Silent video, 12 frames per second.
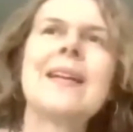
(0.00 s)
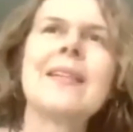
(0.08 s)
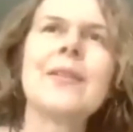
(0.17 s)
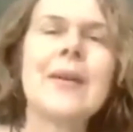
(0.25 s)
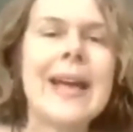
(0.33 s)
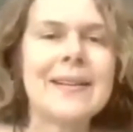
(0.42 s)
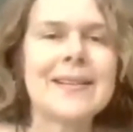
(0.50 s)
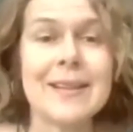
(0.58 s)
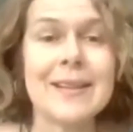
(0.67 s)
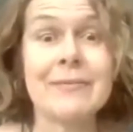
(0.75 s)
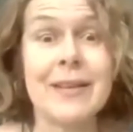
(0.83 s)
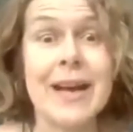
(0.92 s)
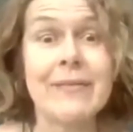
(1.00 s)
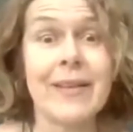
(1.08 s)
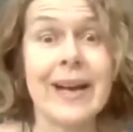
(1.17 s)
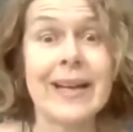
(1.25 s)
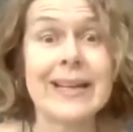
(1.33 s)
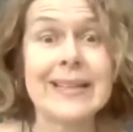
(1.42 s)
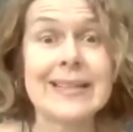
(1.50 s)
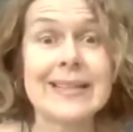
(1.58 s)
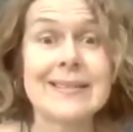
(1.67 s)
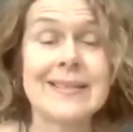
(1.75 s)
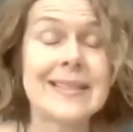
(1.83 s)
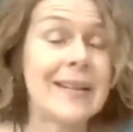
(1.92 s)
3 out of the 5 islands
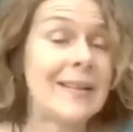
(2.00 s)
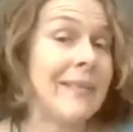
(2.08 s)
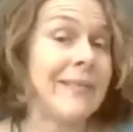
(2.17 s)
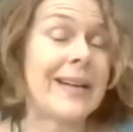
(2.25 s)
don't have